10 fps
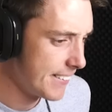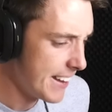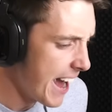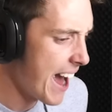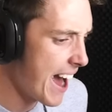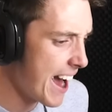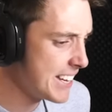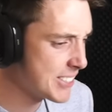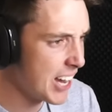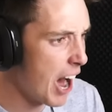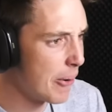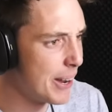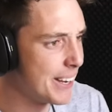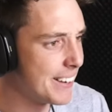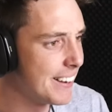Yeah, he's
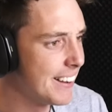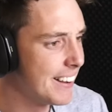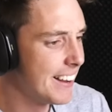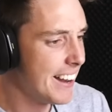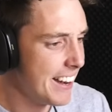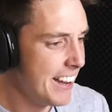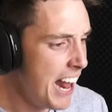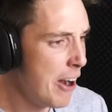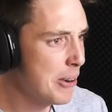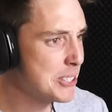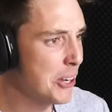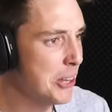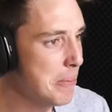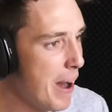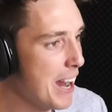going. Now he's
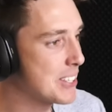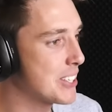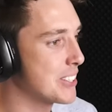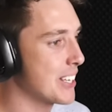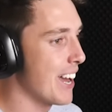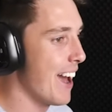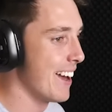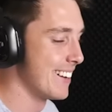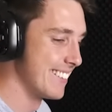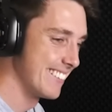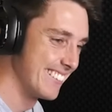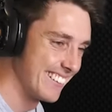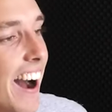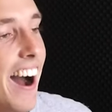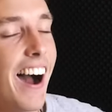on the maces again.
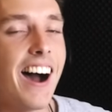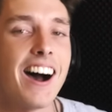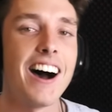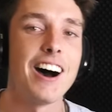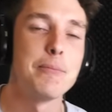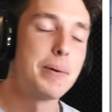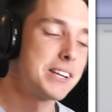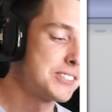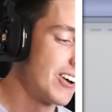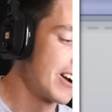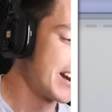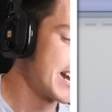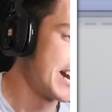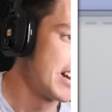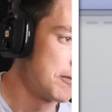Ah, but he's not going to
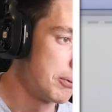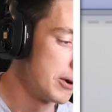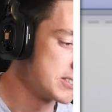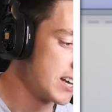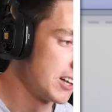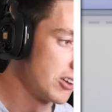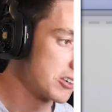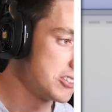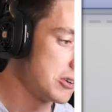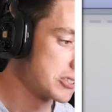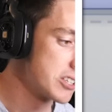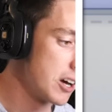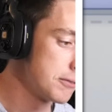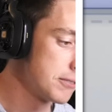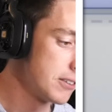get enough points to unlock new
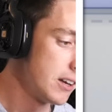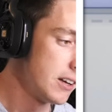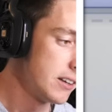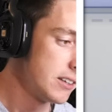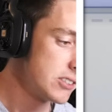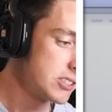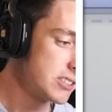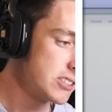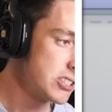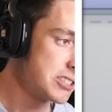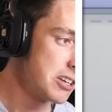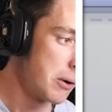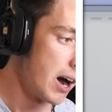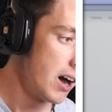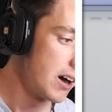stuff. It's just too
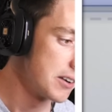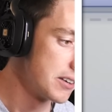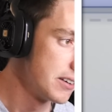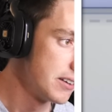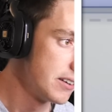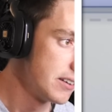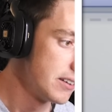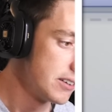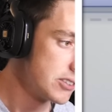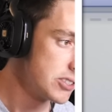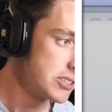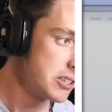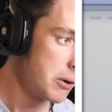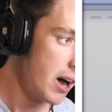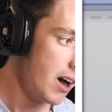hard. It's just
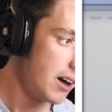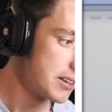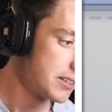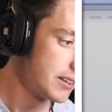too hard.